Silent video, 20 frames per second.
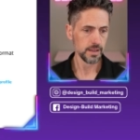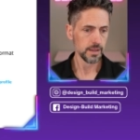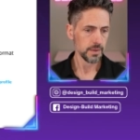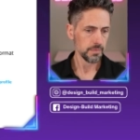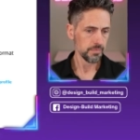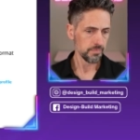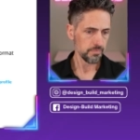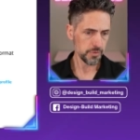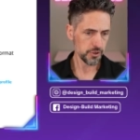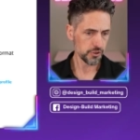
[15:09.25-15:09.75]

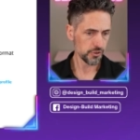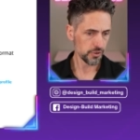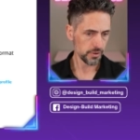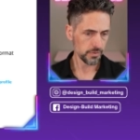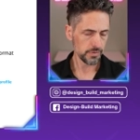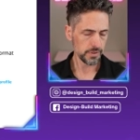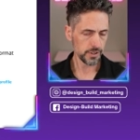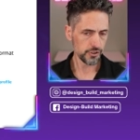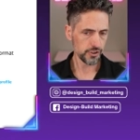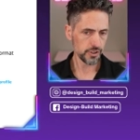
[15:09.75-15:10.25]
mission or
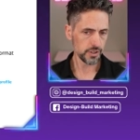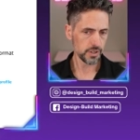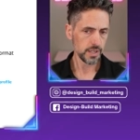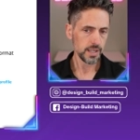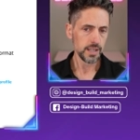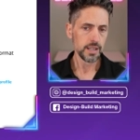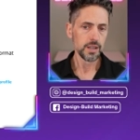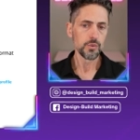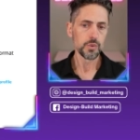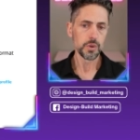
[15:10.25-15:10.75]
vision,
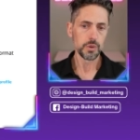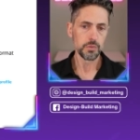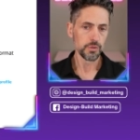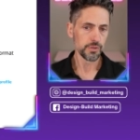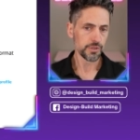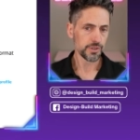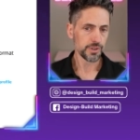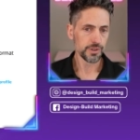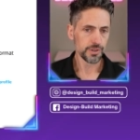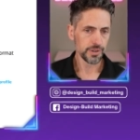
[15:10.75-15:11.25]
we will
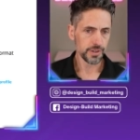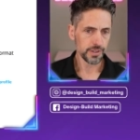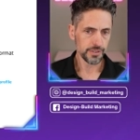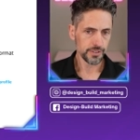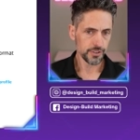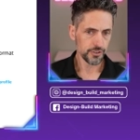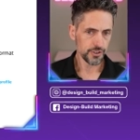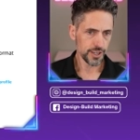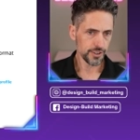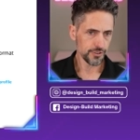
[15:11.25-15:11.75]
return a
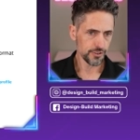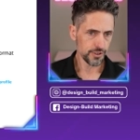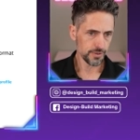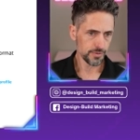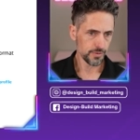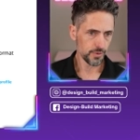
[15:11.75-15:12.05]
suggestion